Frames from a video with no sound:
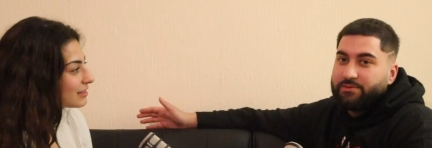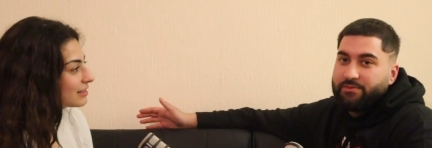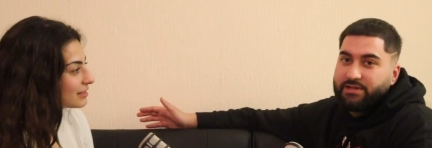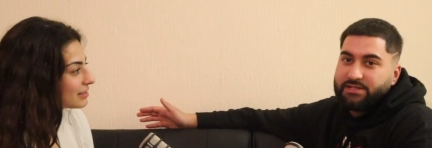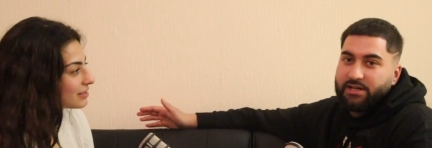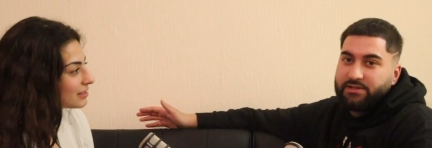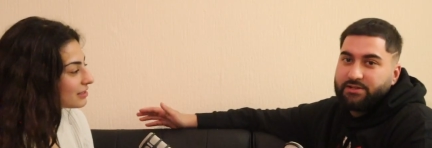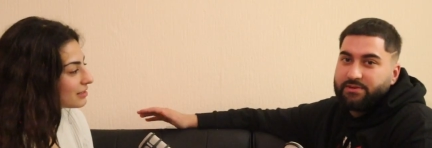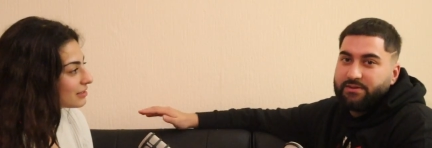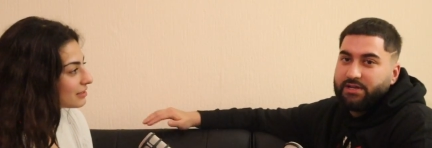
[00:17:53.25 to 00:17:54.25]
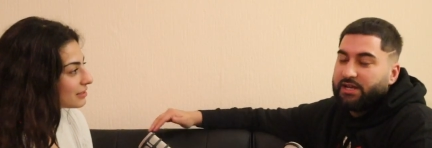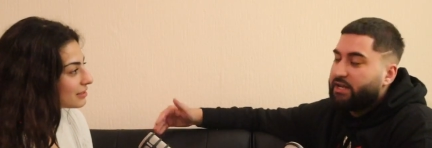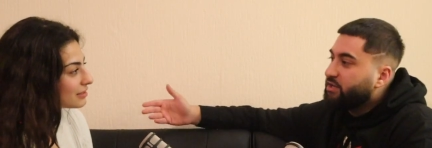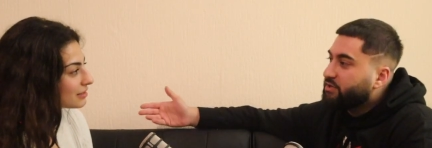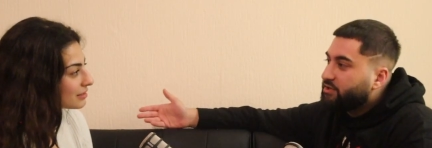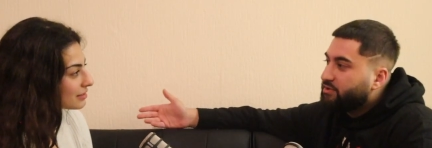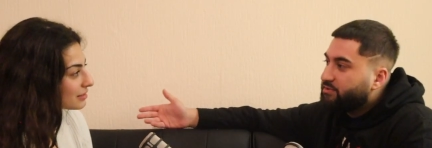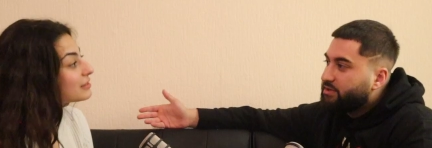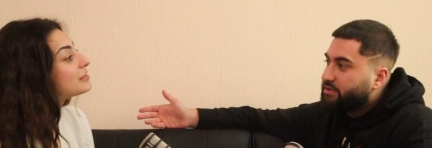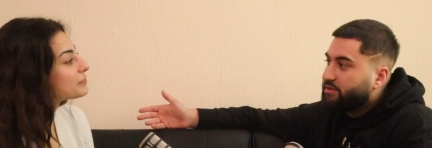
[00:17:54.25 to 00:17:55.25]
Speaker 1: marks now, sometimes you're hitting your toe onto
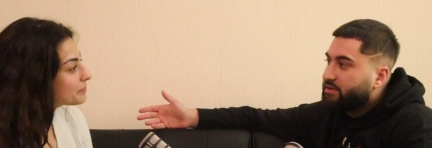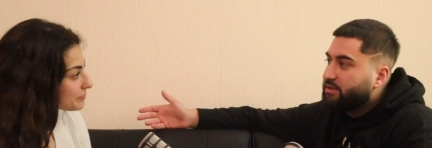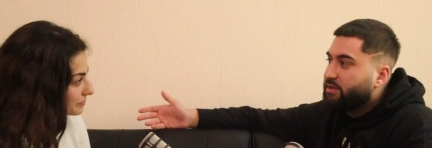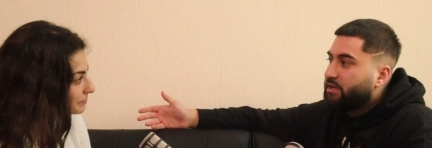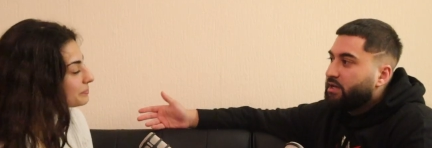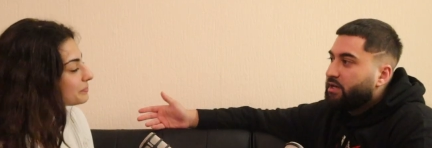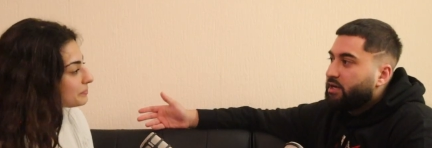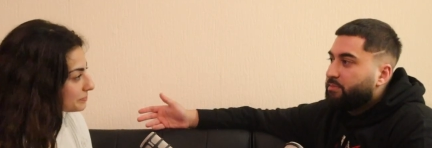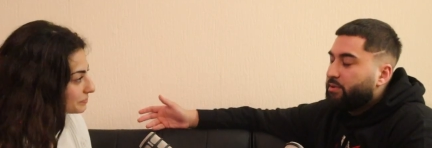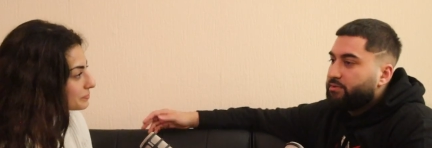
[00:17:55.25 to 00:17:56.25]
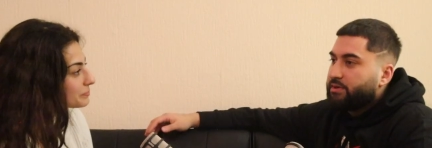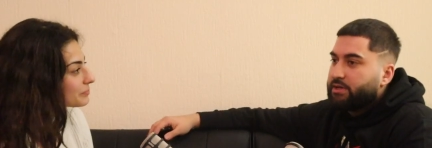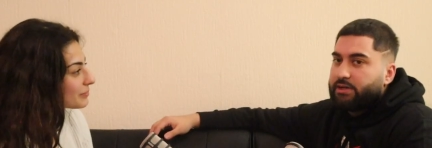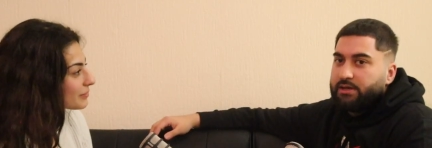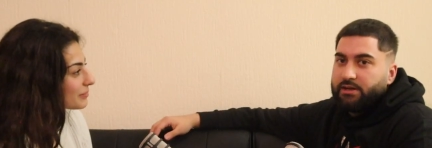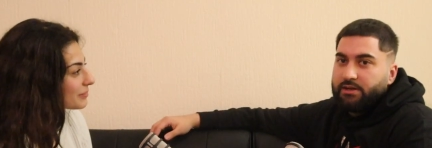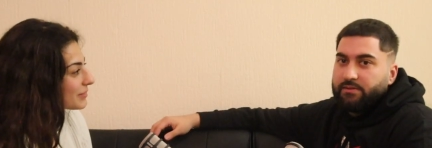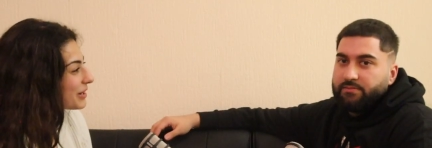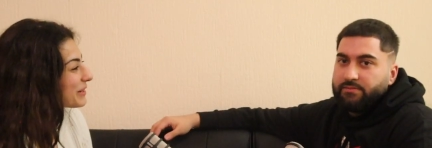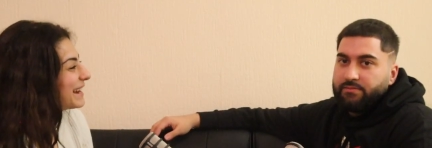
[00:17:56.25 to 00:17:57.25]
the mm-hmm. opponent. Um, oh
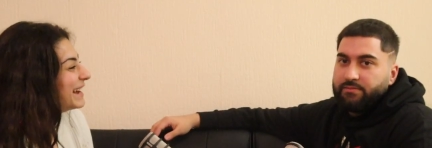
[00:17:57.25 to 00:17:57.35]
yeah,